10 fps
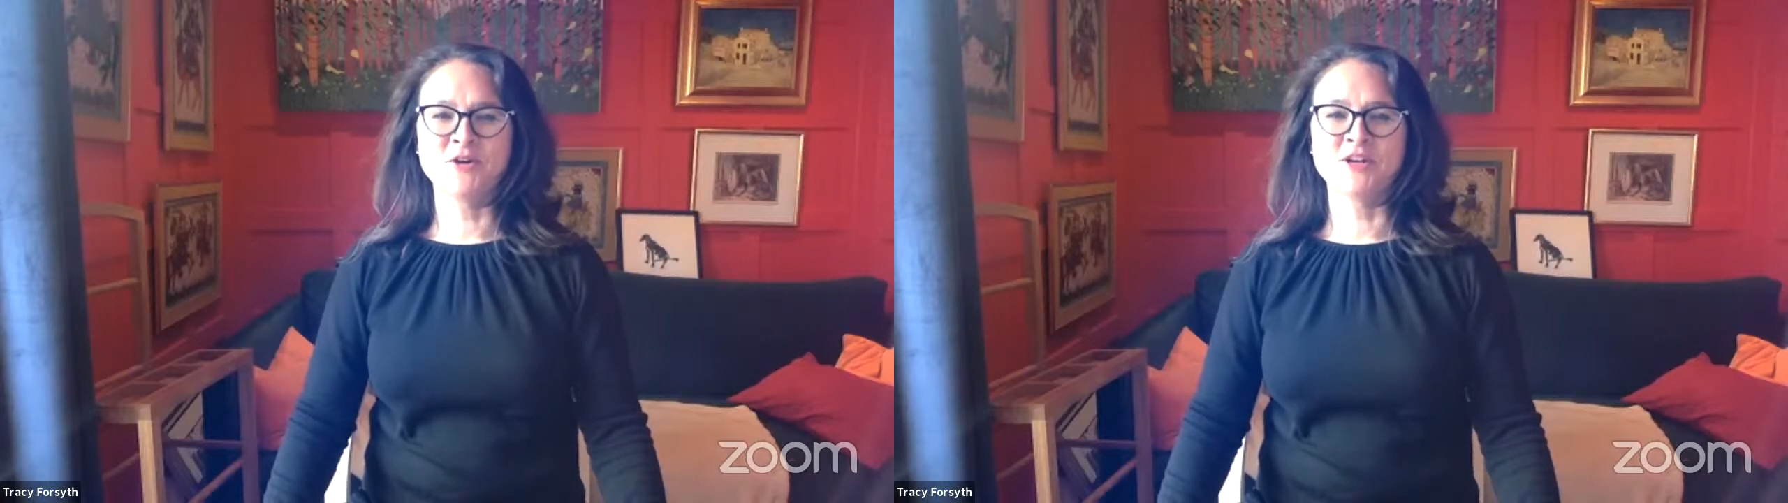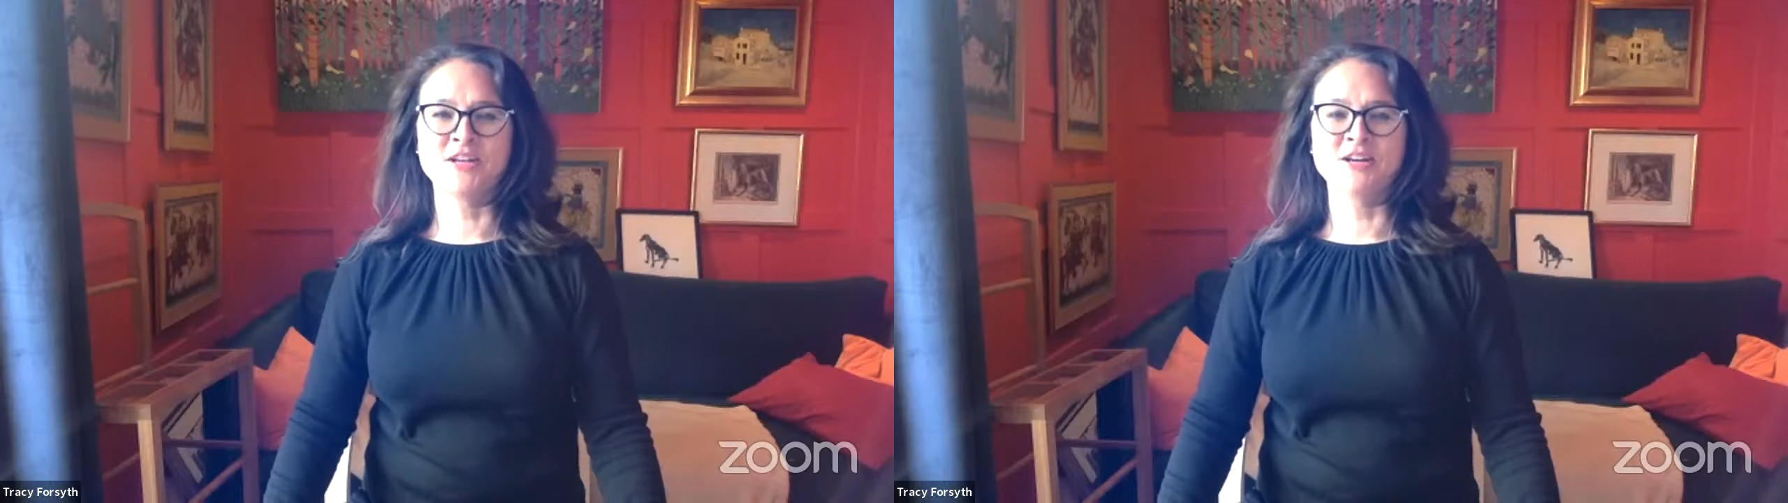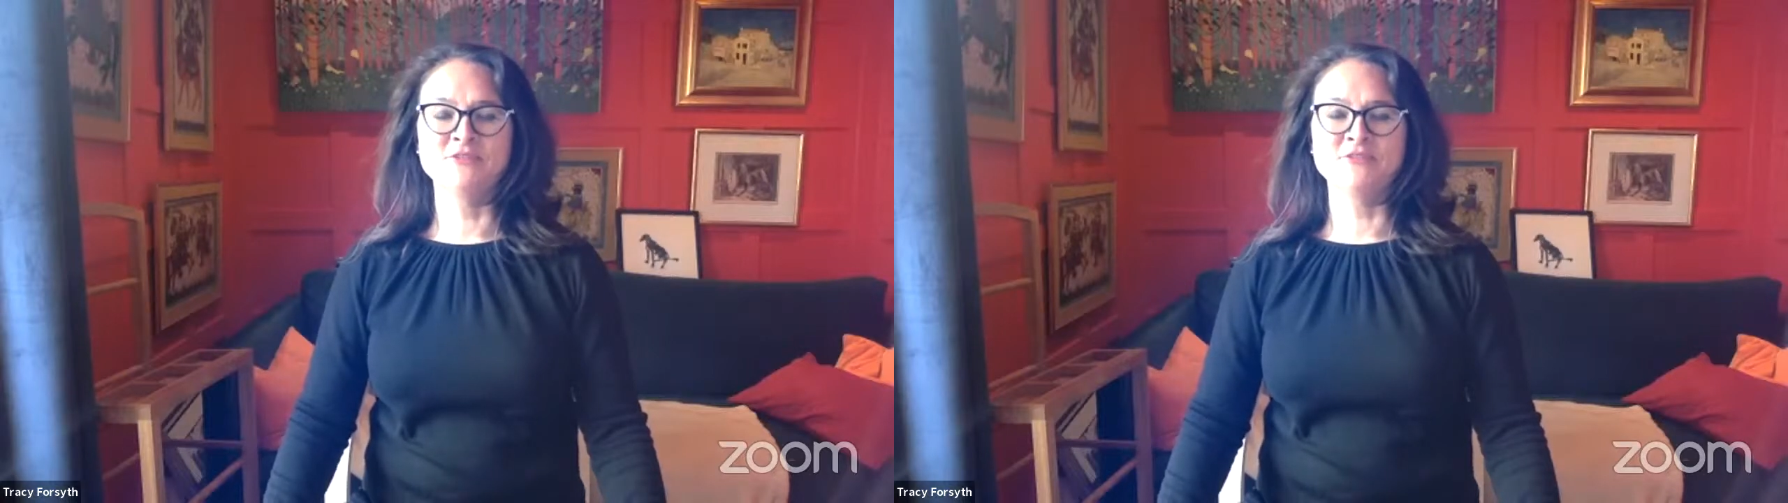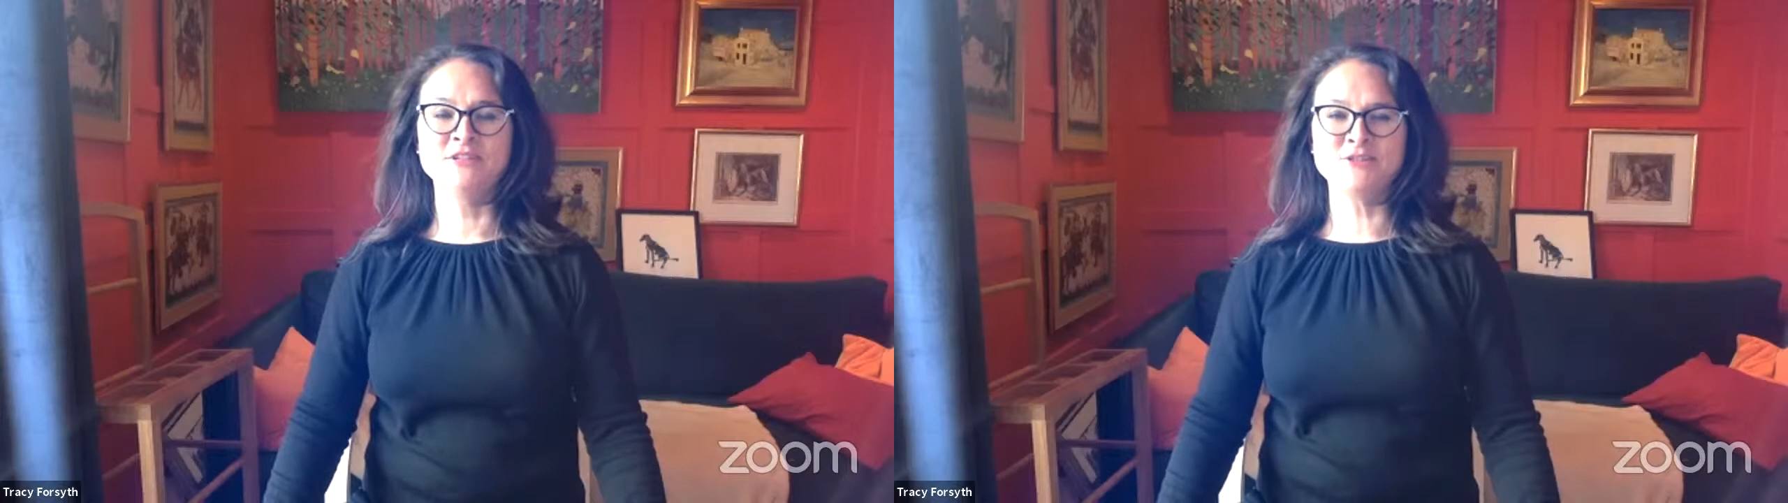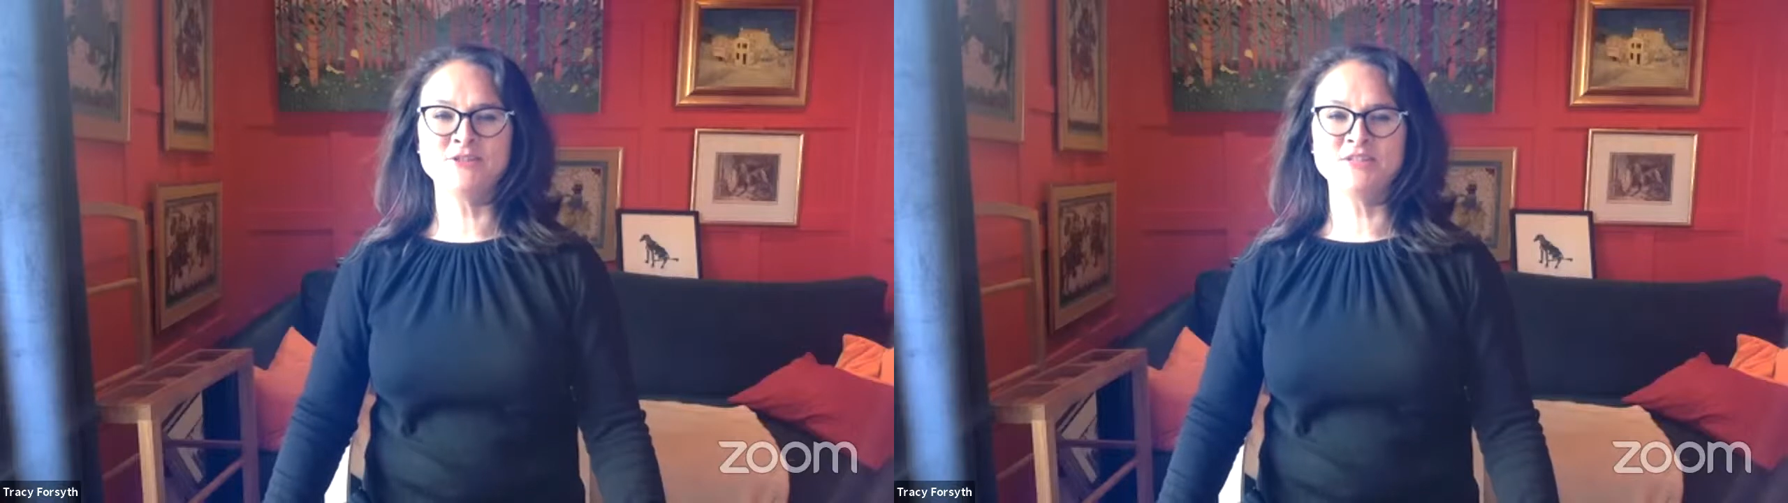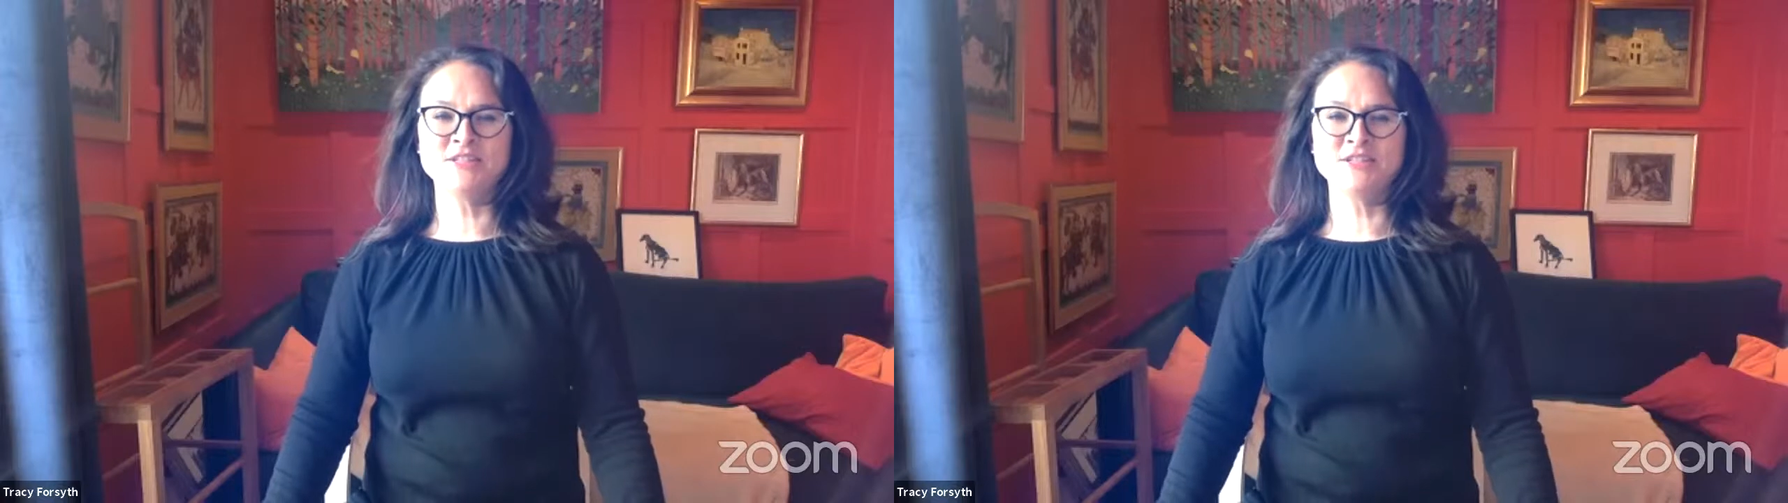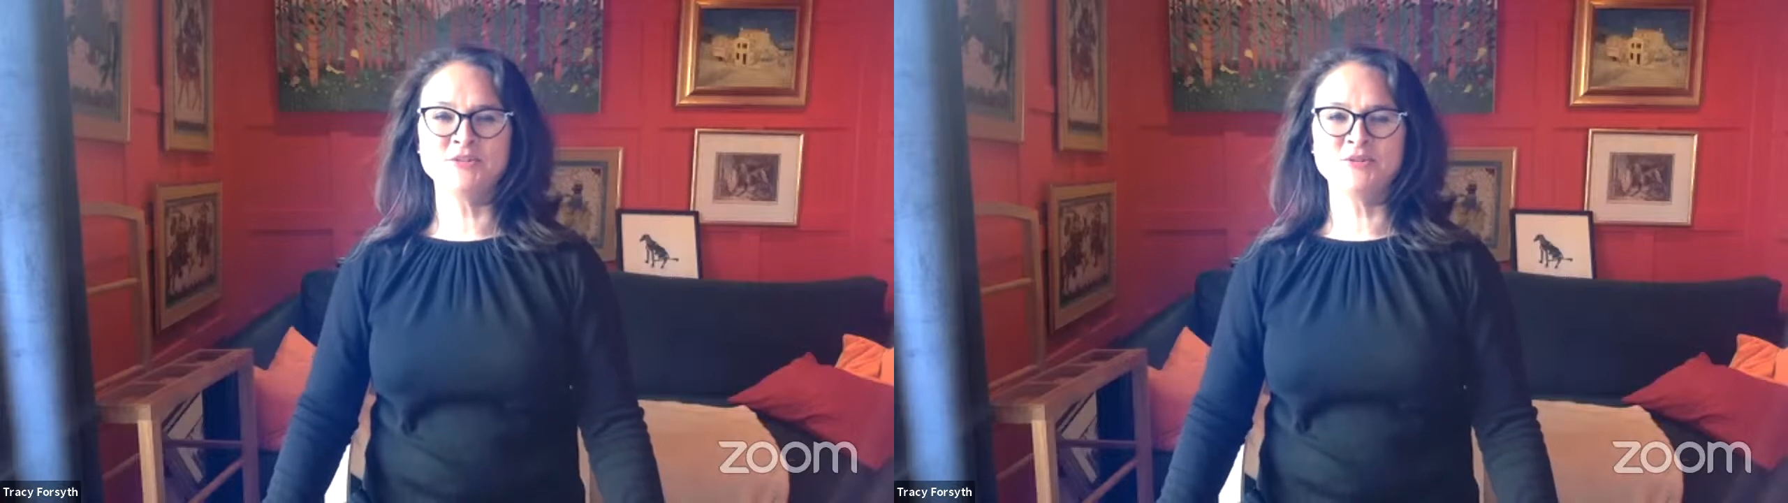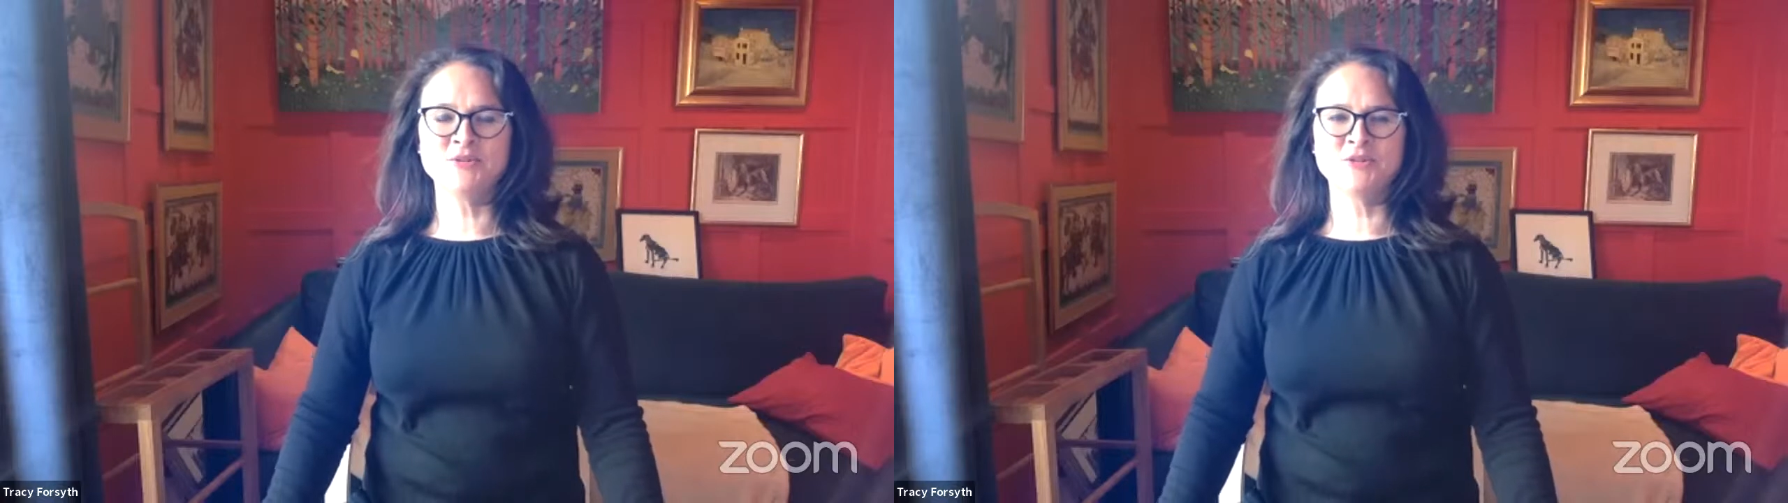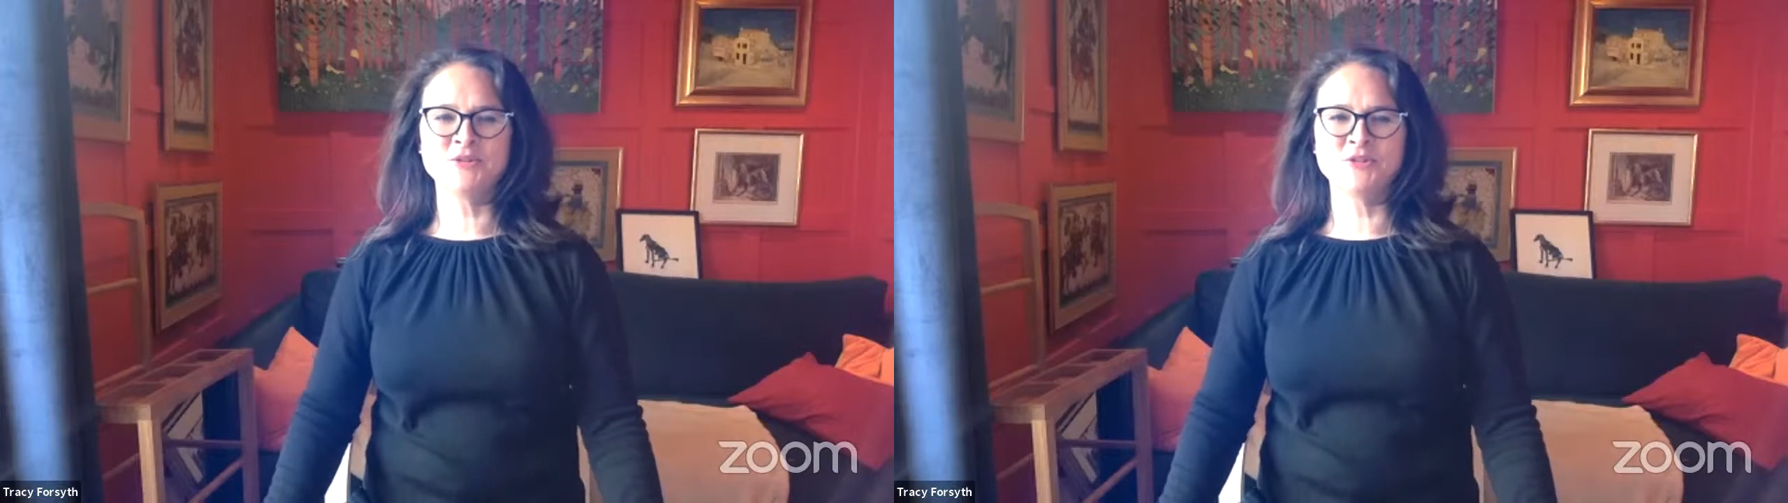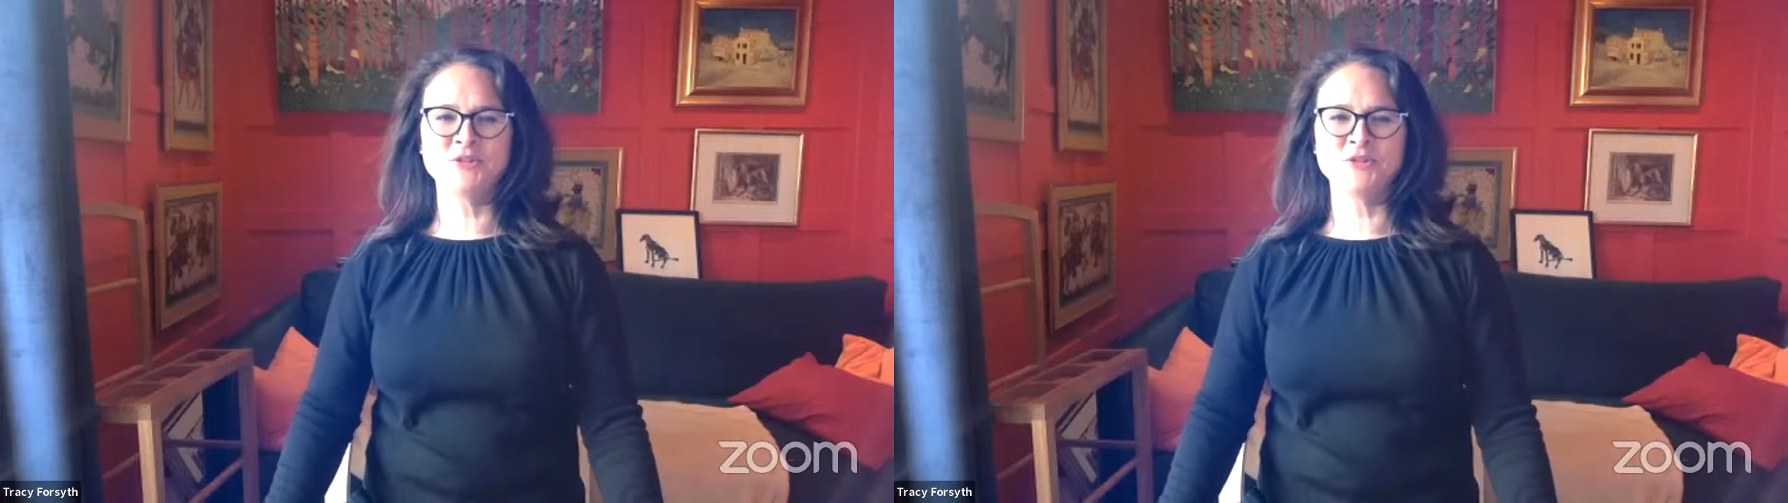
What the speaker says: Lovely to see you all.